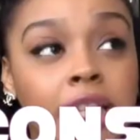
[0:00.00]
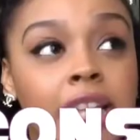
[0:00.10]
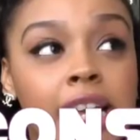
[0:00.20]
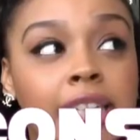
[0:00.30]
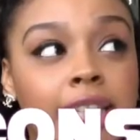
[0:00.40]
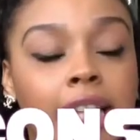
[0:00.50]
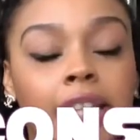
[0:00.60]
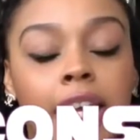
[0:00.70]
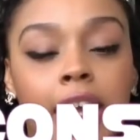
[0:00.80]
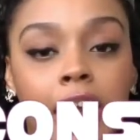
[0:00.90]
thing is that
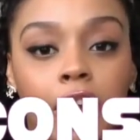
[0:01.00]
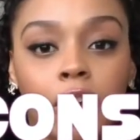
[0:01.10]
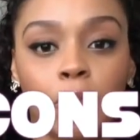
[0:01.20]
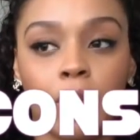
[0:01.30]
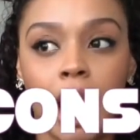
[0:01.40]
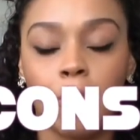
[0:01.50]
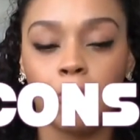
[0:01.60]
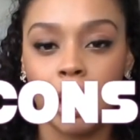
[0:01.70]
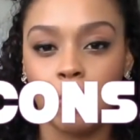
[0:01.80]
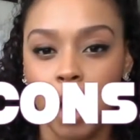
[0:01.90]
the hair, when
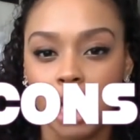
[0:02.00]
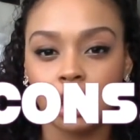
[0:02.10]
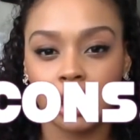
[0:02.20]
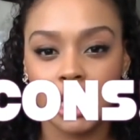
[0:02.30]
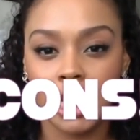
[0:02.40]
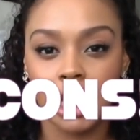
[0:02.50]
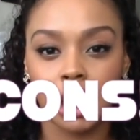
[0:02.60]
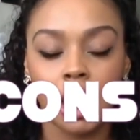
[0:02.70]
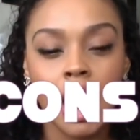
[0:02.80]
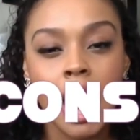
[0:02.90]
I'm washing the hair,